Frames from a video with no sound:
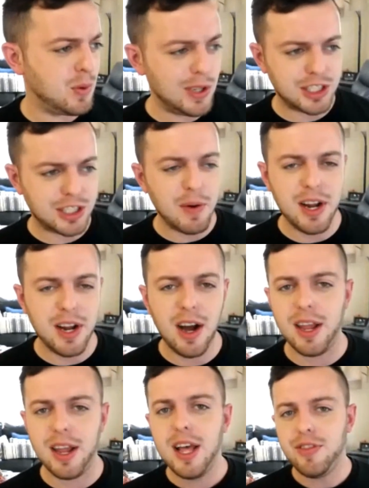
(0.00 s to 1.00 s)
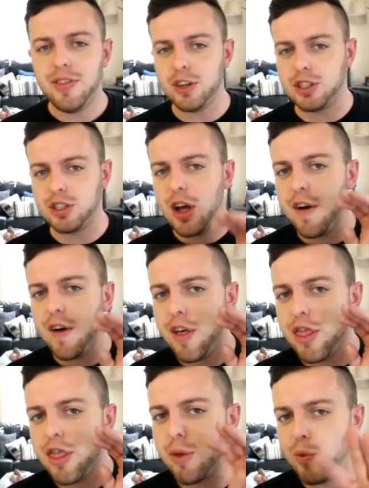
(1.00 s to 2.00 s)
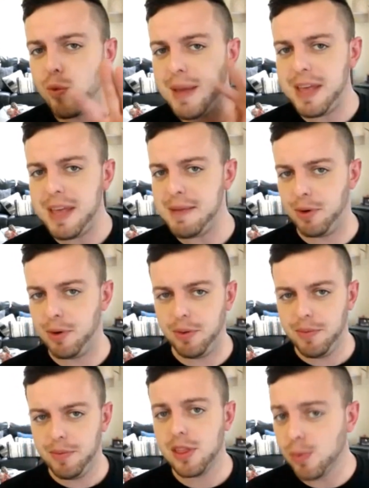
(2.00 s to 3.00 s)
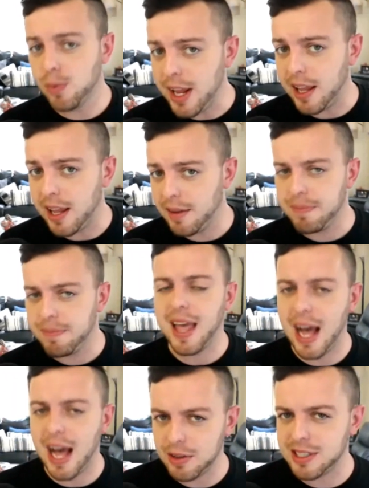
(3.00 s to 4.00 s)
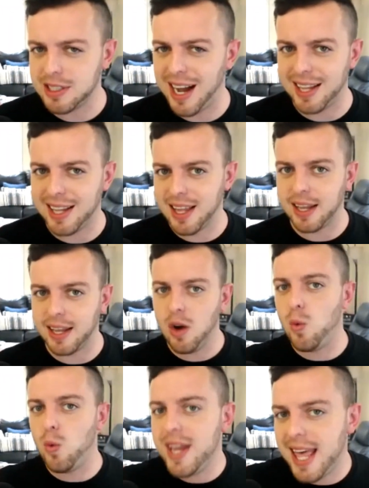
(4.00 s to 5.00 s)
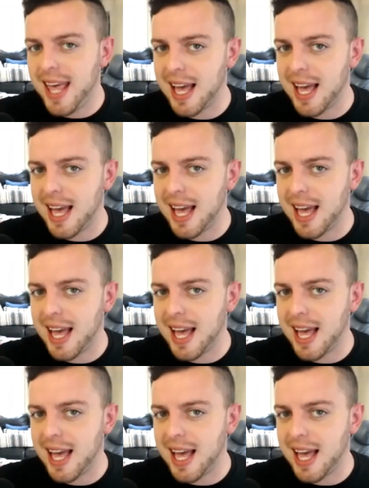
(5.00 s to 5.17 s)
what's going on? There's 3 people, 3, outside, like, we